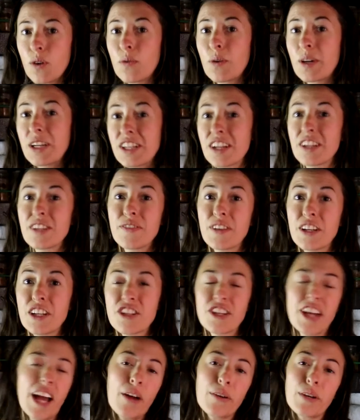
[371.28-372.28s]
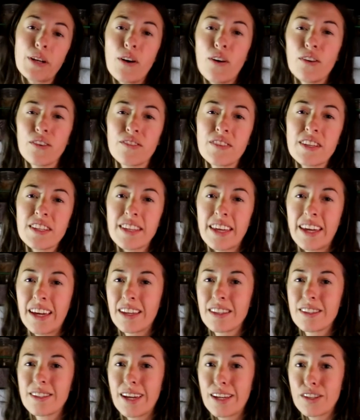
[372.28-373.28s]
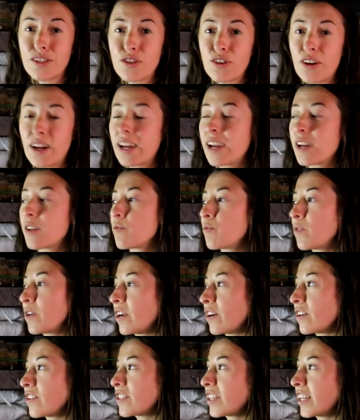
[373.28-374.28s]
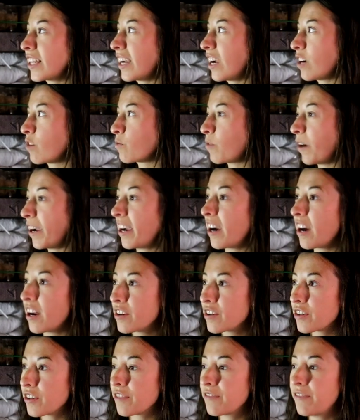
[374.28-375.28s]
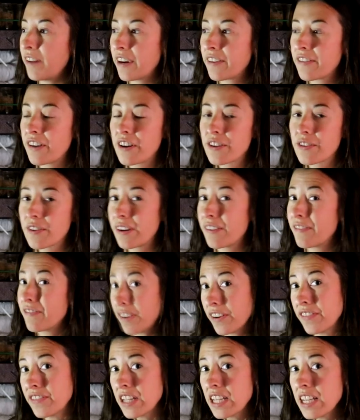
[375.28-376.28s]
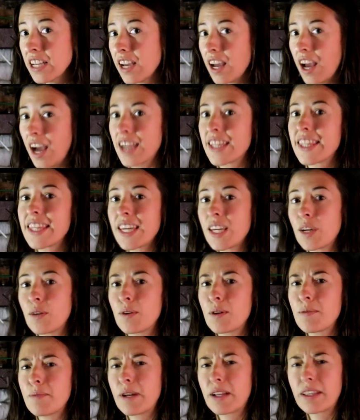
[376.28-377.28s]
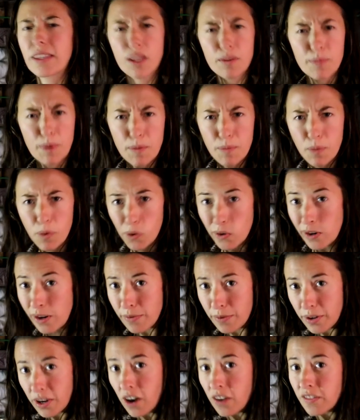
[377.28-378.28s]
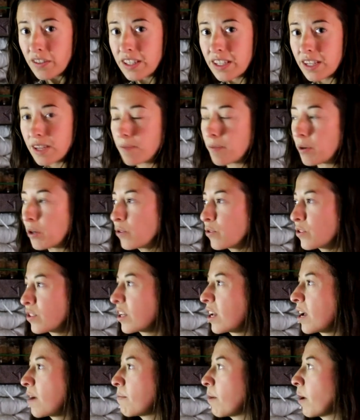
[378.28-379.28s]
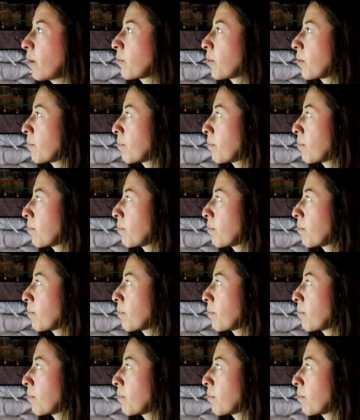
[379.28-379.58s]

We just finished counting all of these cans yesterday and we are sitting at right under 550. I think it would have been a little bit more if we harvested a moose, but we're